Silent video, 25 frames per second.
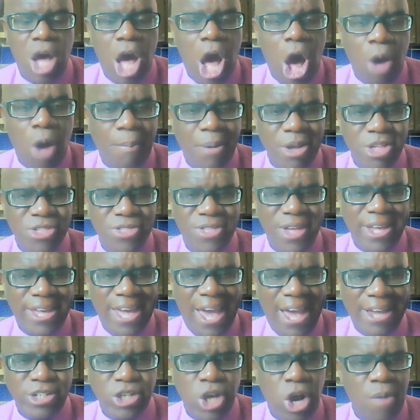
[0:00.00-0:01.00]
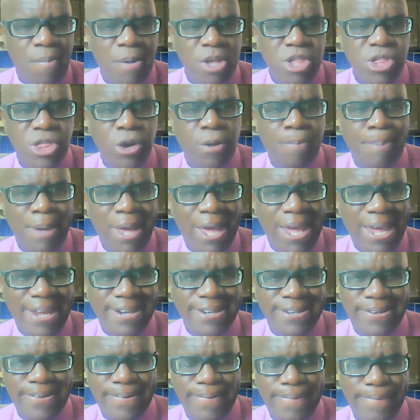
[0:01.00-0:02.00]
how much they get, how much they're
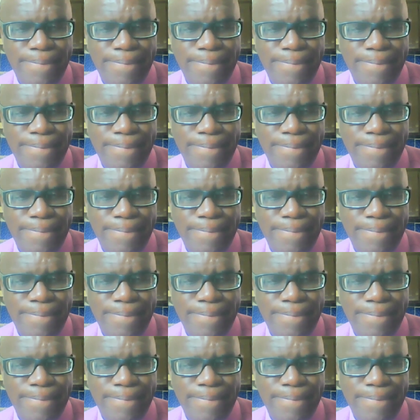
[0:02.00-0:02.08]
paid.